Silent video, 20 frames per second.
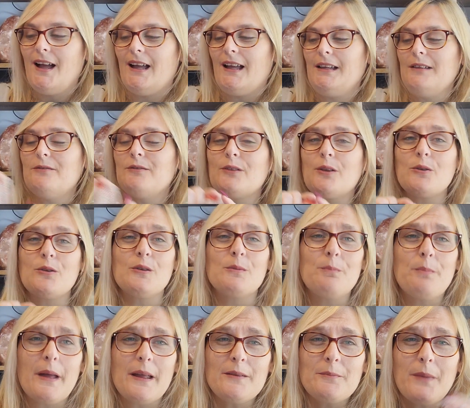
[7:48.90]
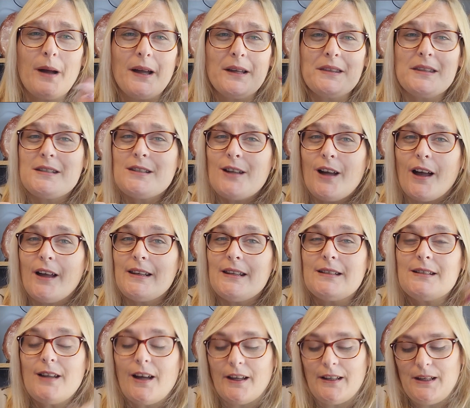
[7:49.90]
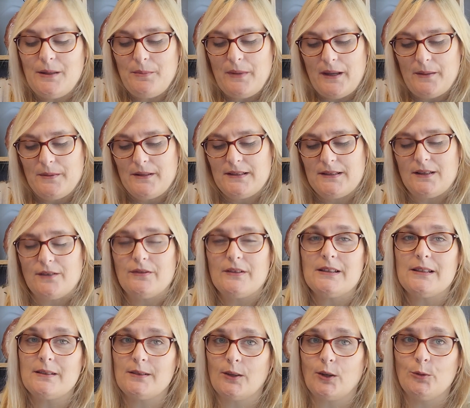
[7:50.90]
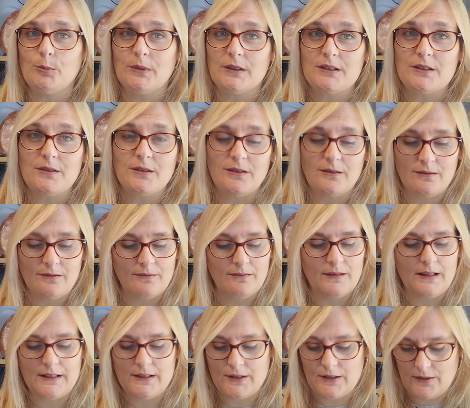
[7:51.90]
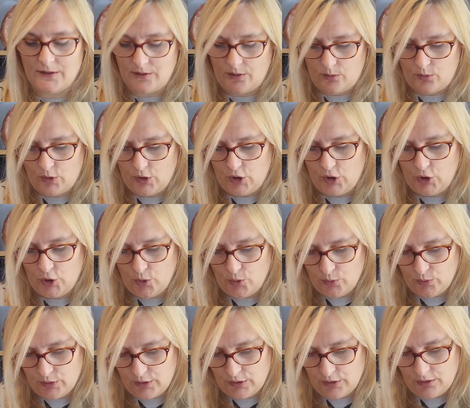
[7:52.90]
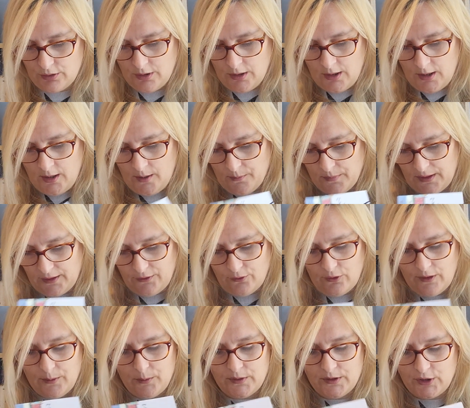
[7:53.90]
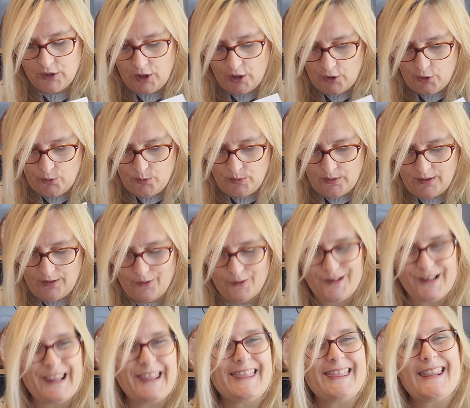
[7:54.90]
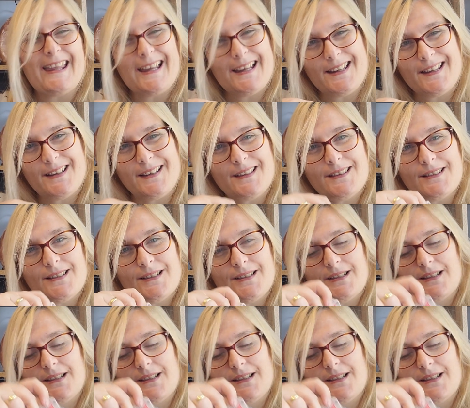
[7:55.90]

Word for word: even though the buying the tiny baby stuff is so much, it's just so cute. But I thought it would go with a lot of things because